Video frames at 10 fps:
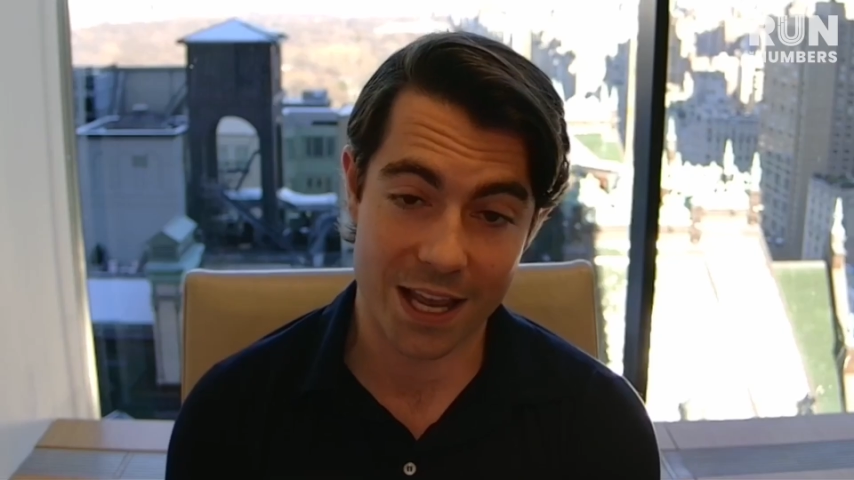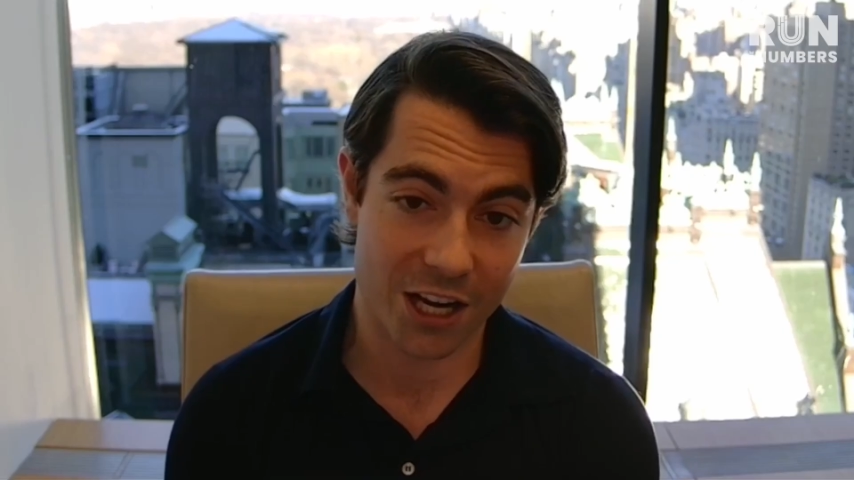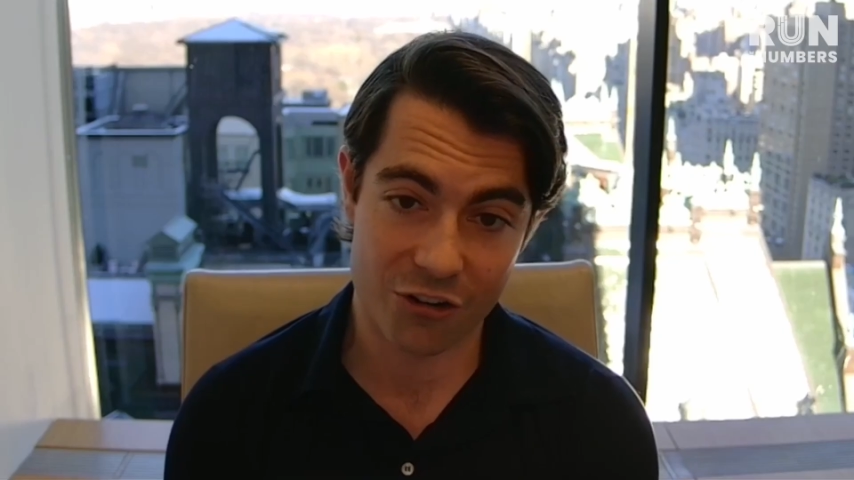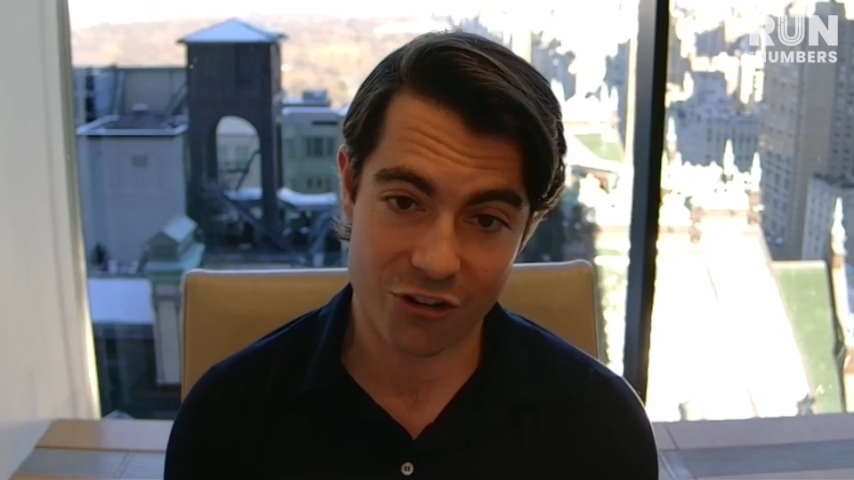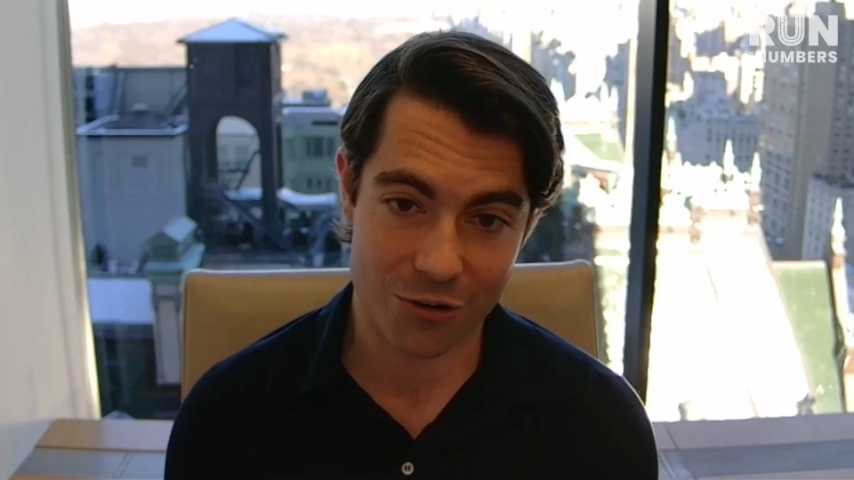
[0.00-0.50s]

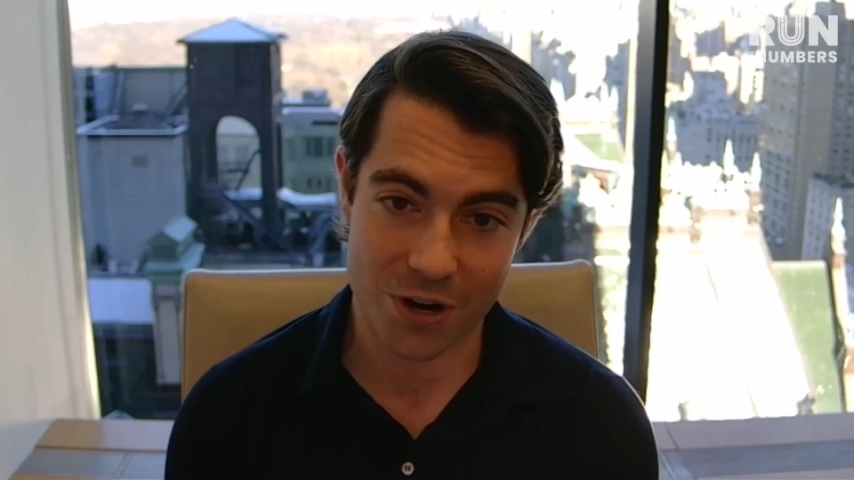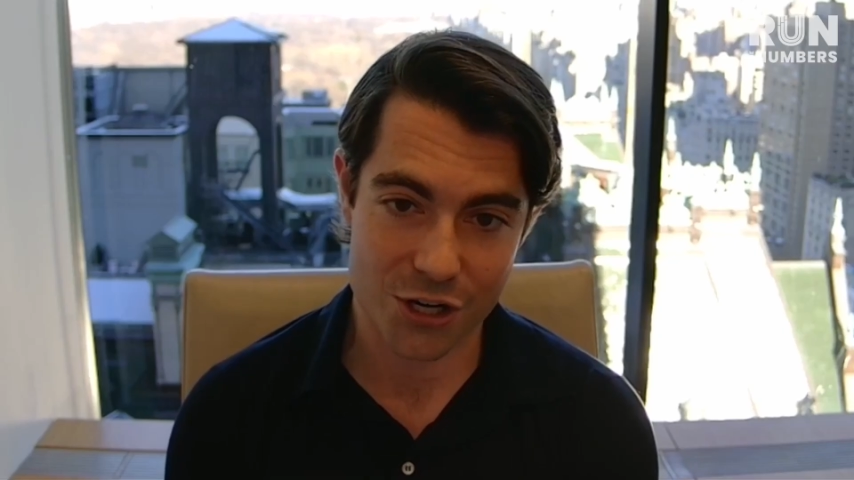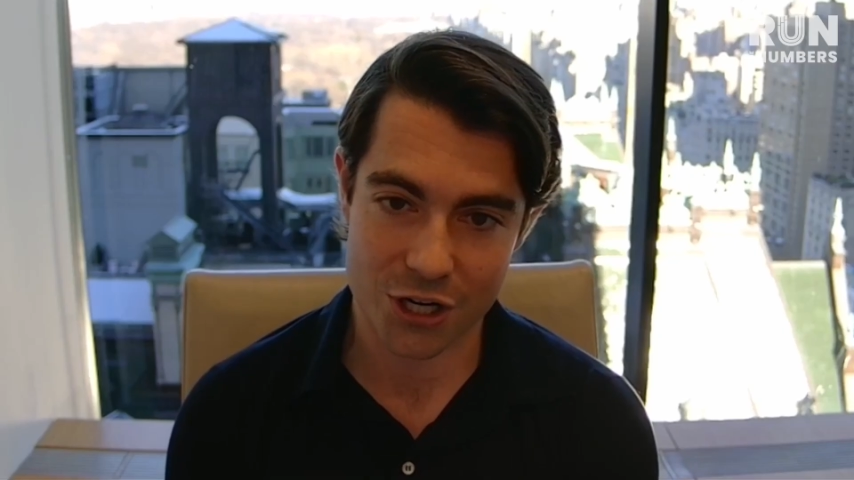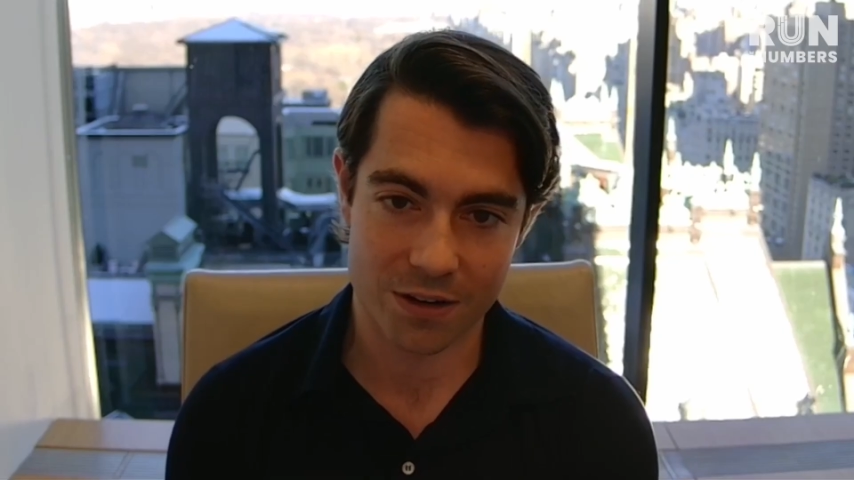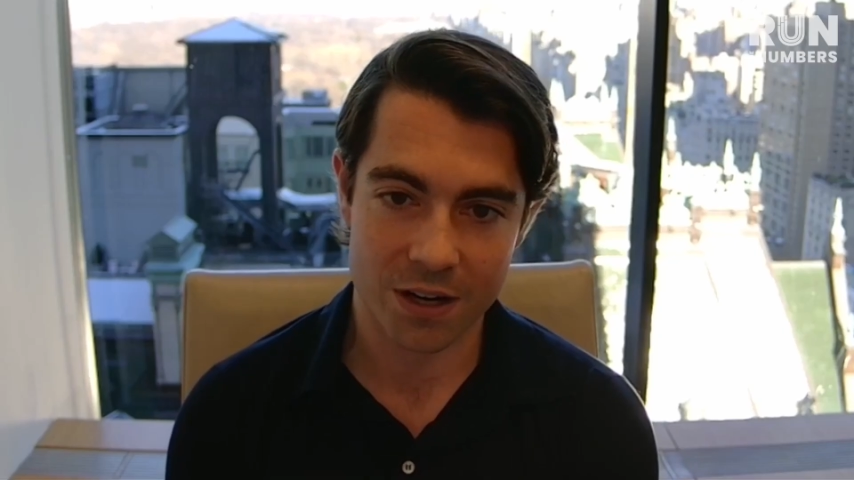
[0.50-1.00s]
any
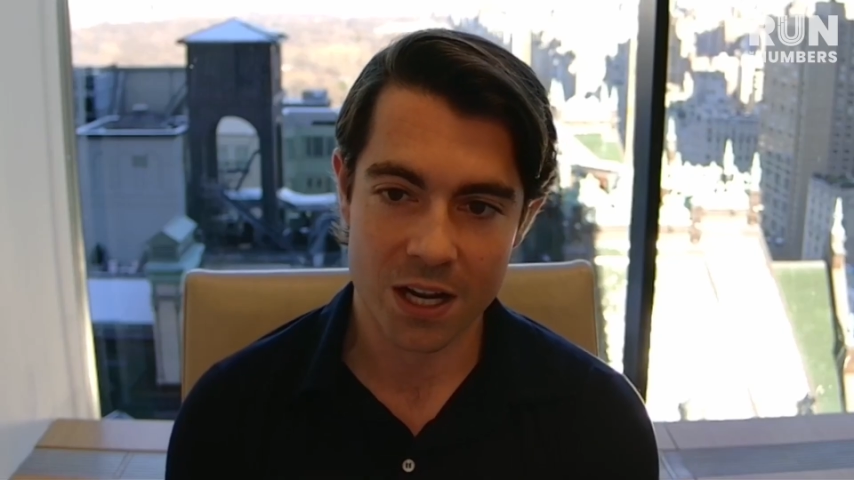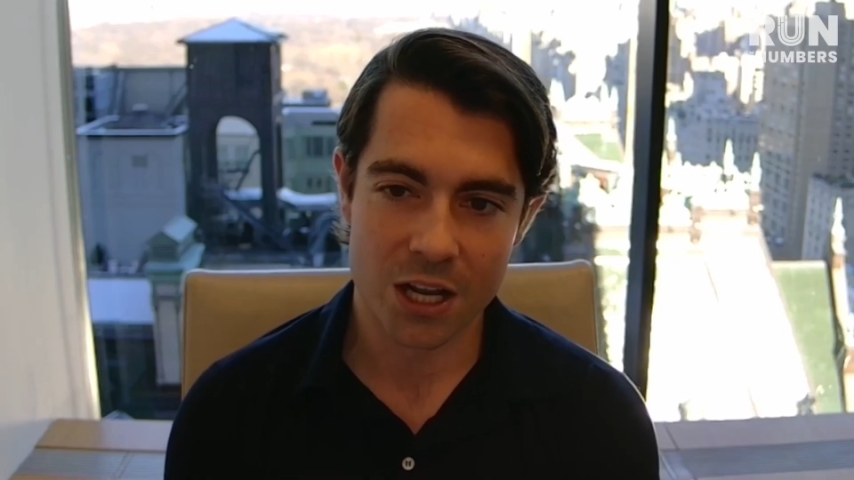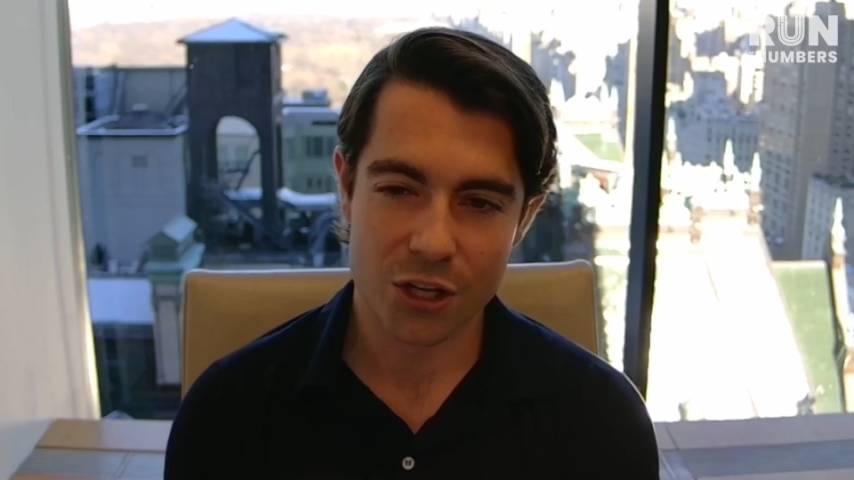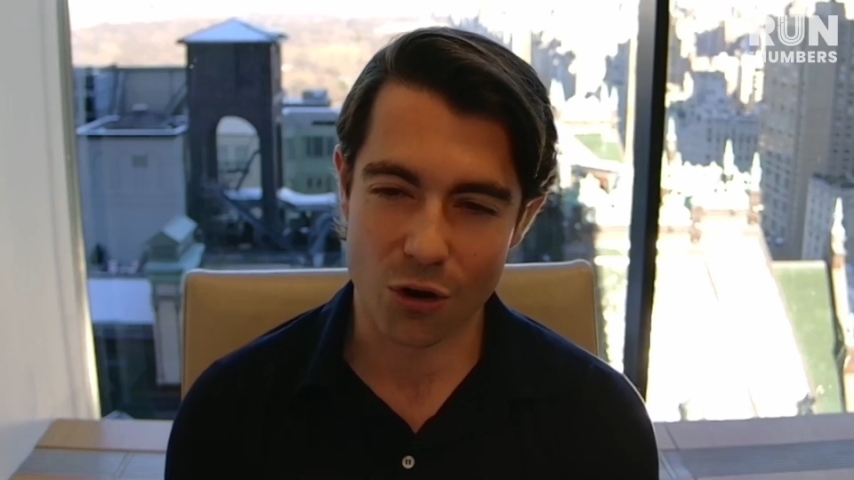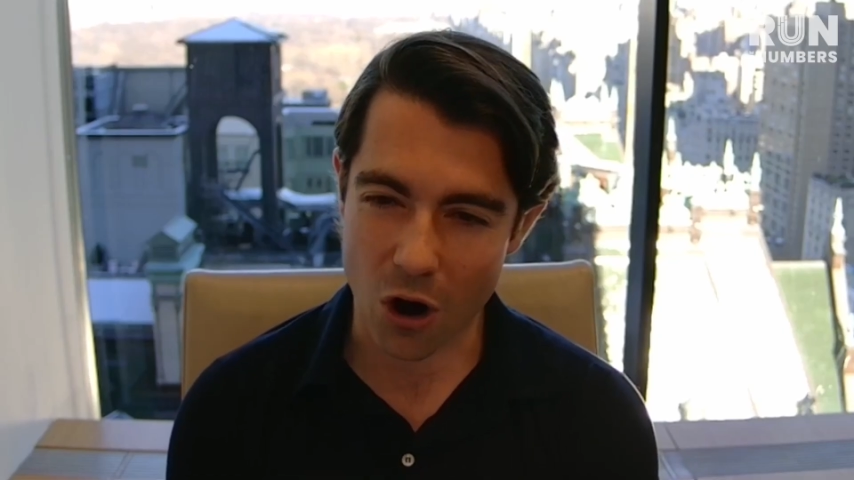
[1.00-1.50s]
generation, you're